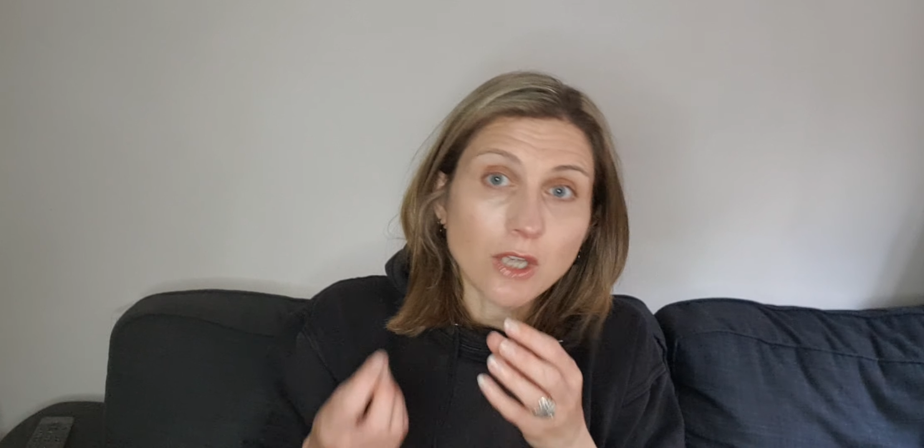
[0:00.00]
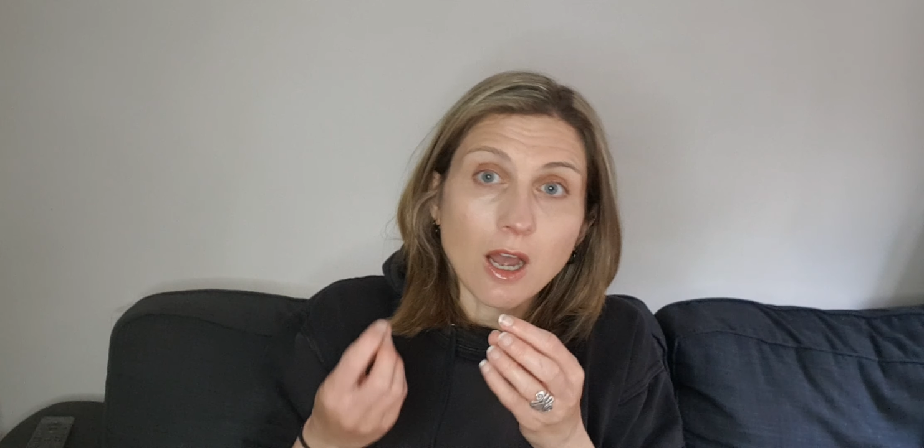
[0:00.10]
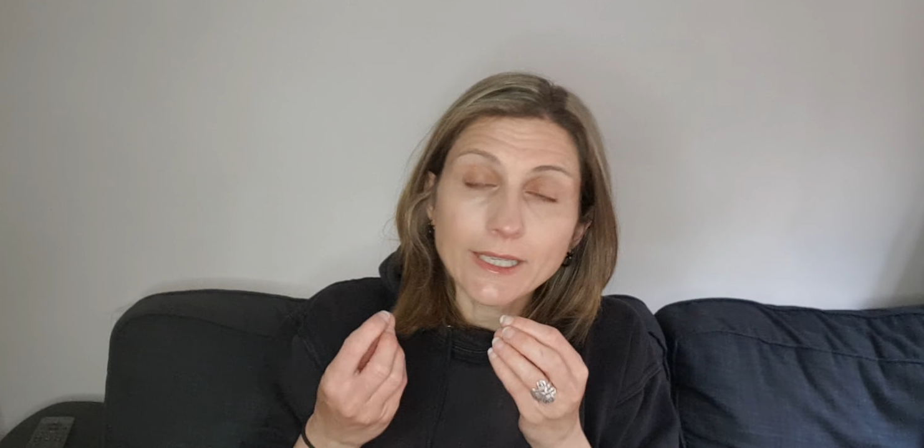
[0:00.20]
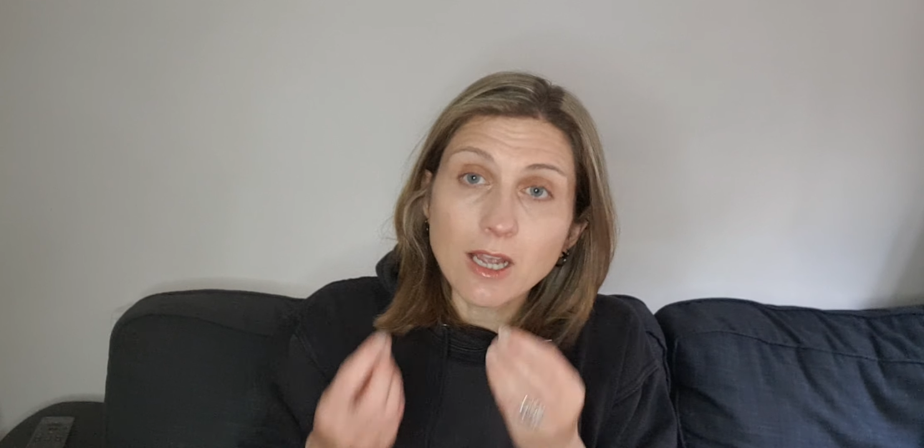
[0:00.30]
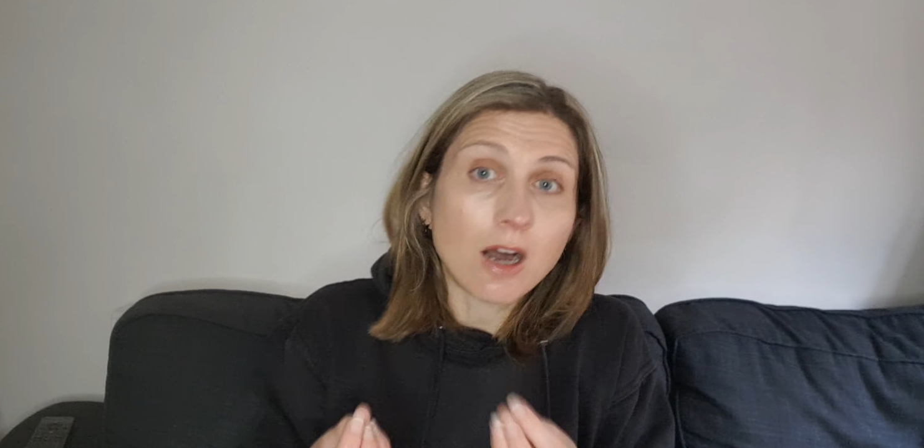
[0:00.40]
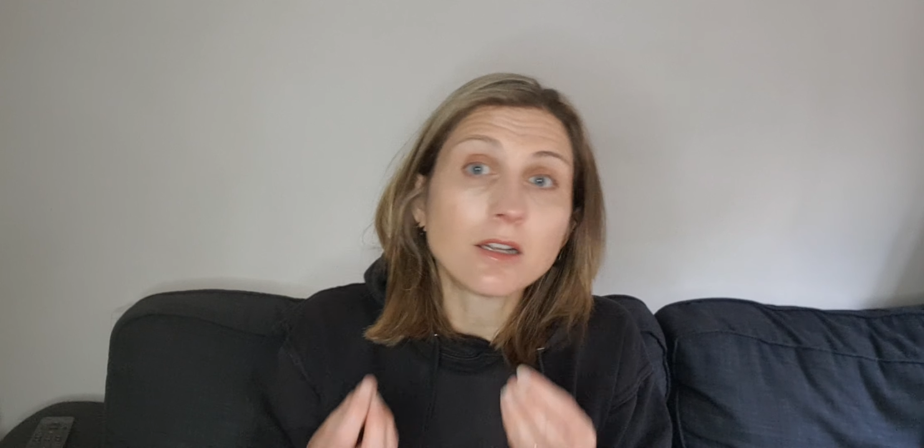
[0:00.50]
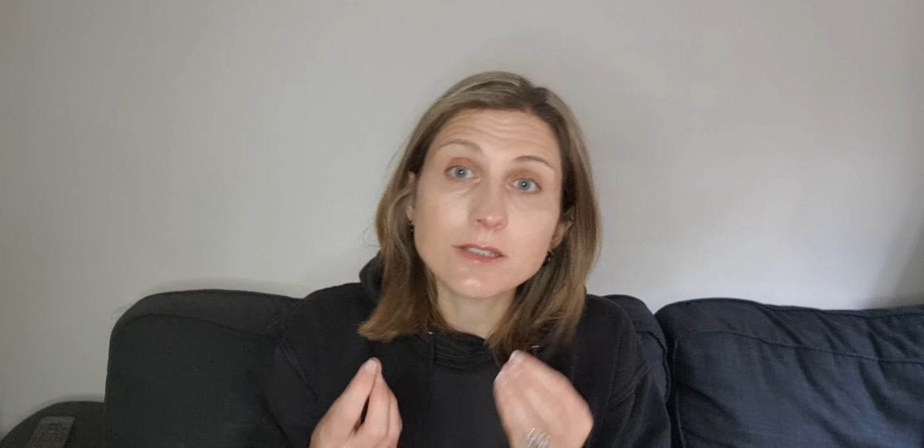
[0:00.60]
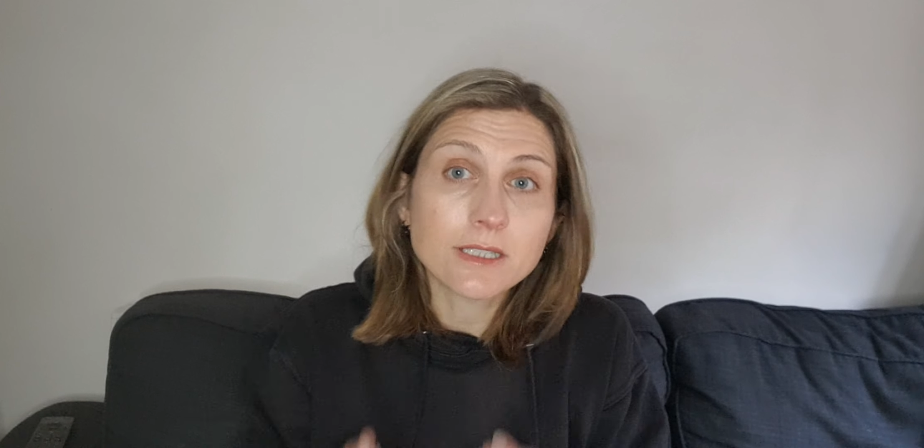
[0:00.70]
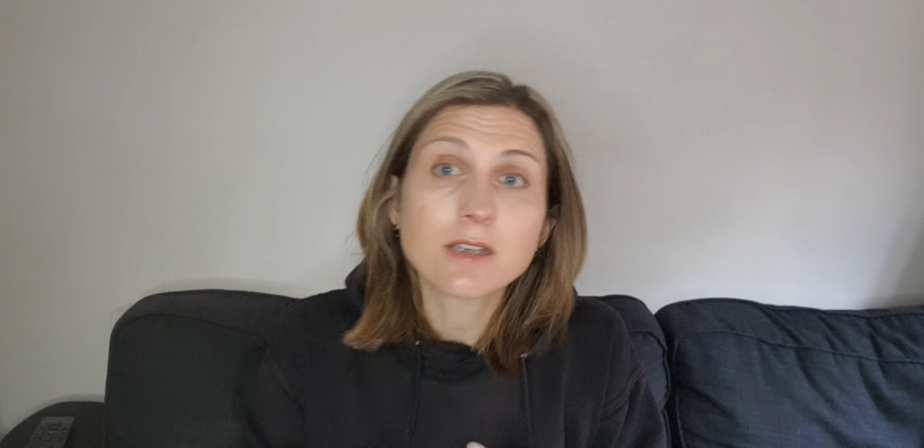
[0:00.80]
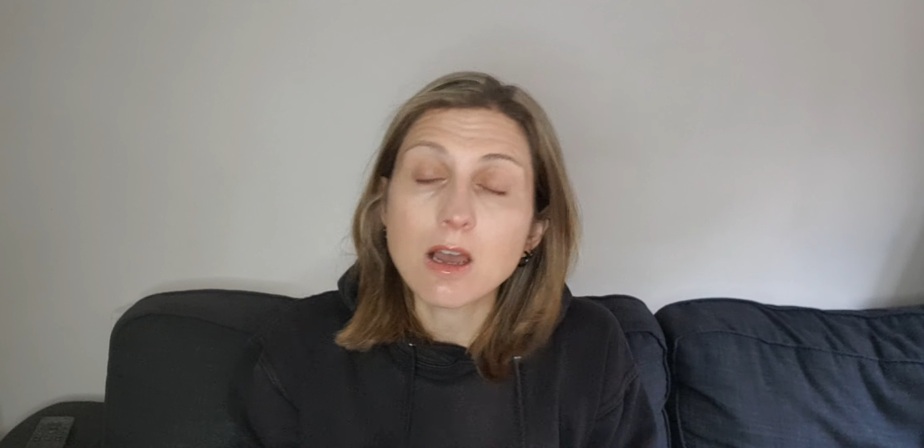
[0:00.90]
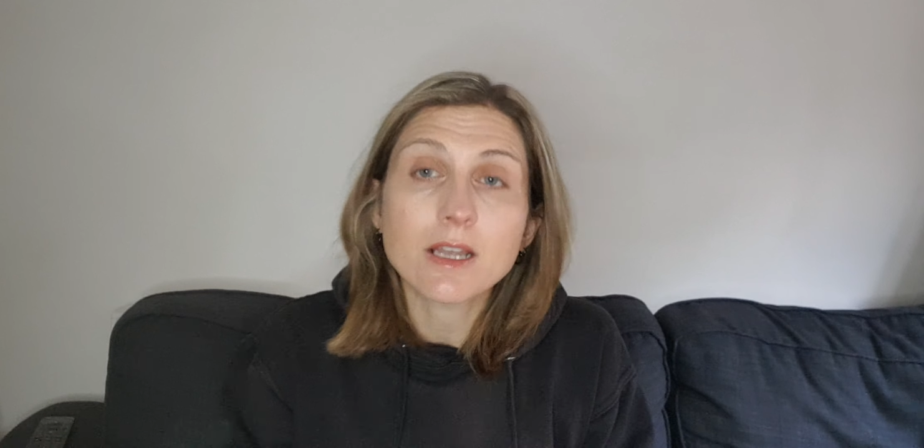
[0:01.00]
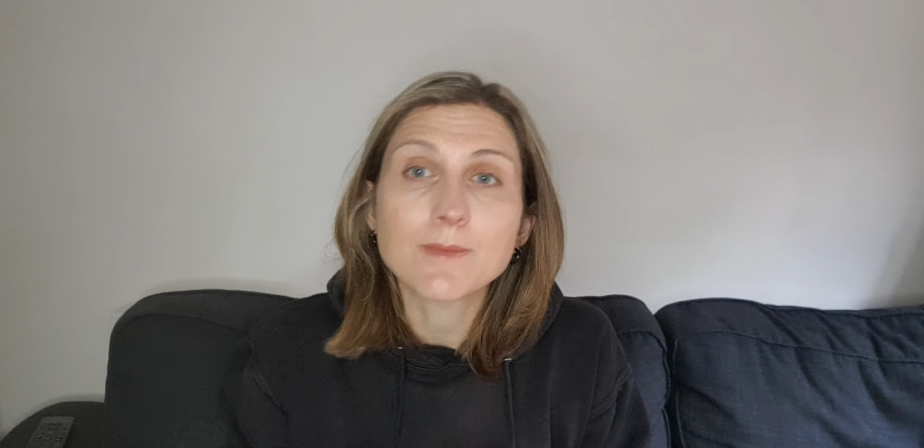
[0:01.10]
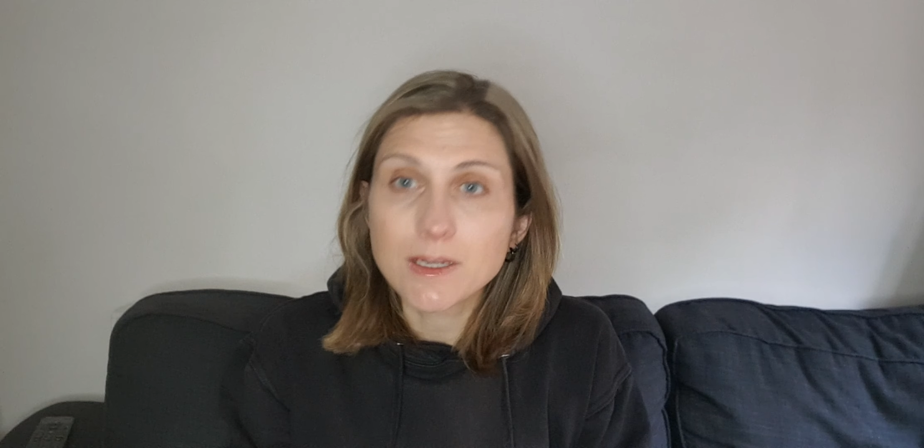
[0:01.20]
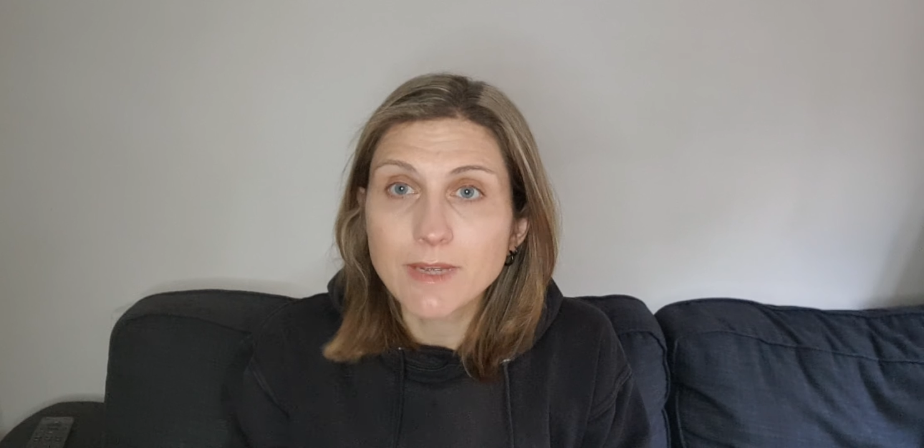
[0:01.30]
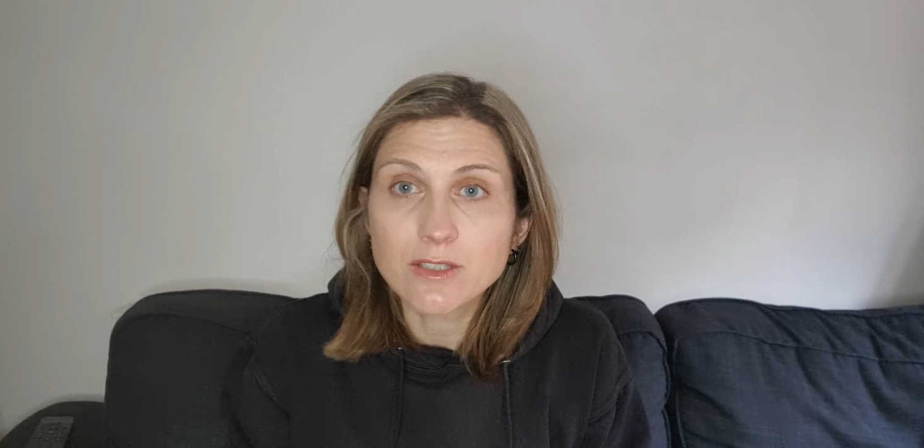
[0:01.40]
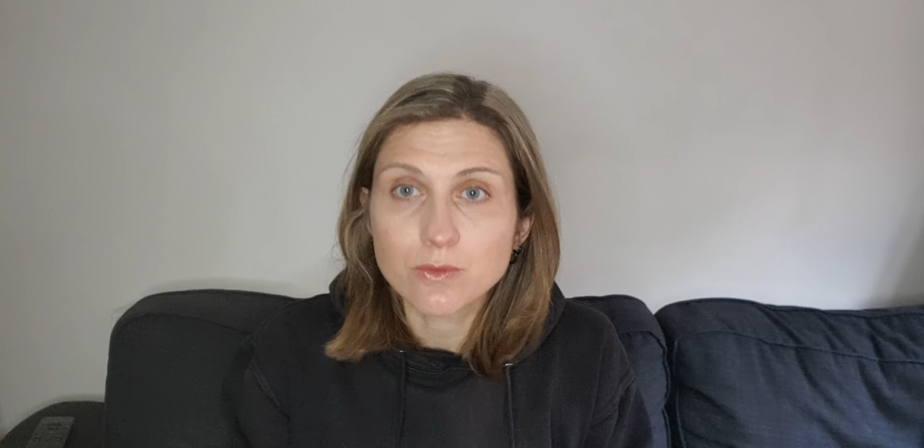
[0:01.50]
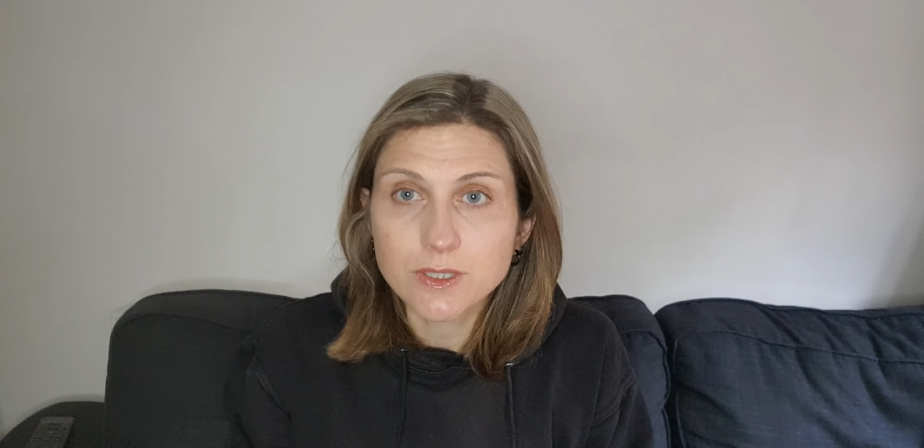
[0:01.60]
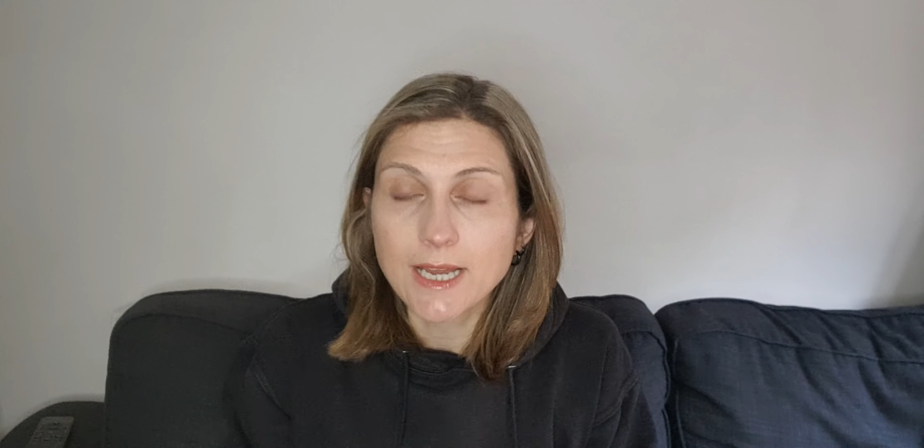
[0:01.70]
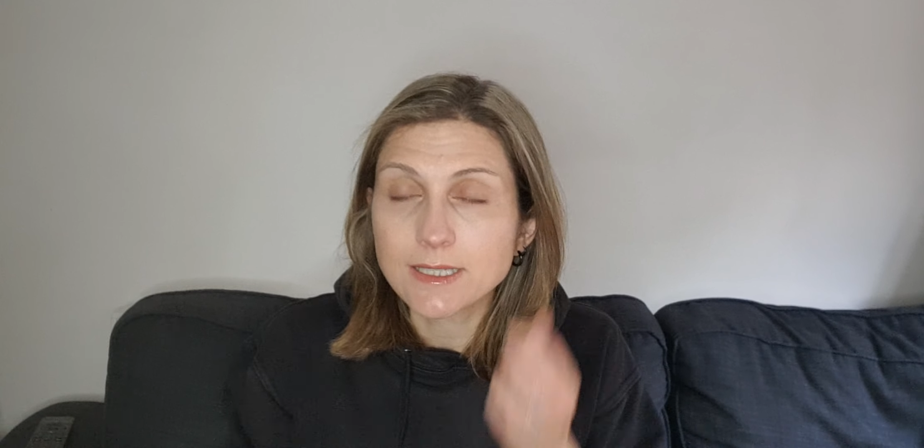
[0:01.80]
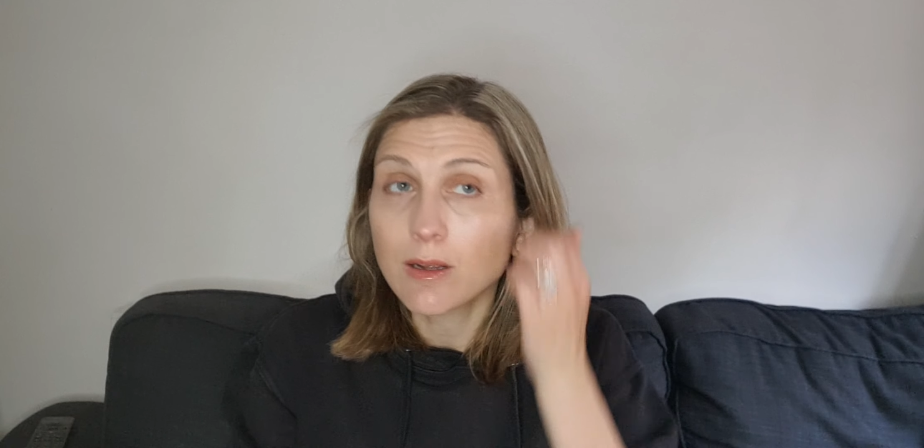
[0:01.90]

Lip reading: I can't deny my mental states.